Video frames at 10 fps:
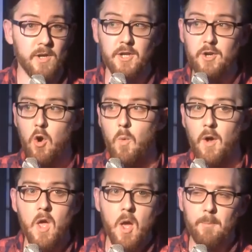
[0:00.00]
And you know
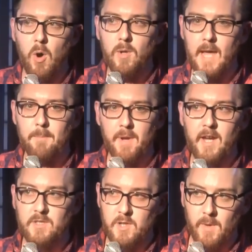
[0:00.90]
what? Paul Lambert
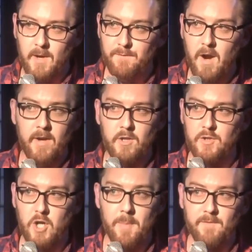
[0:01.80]
is doing a very good
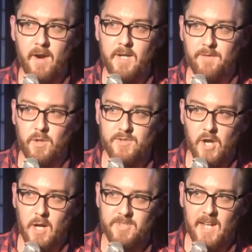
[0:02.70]
job in very difficult
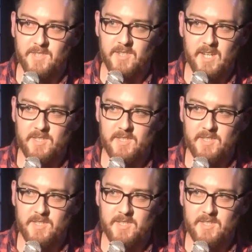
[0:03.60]
circumstances.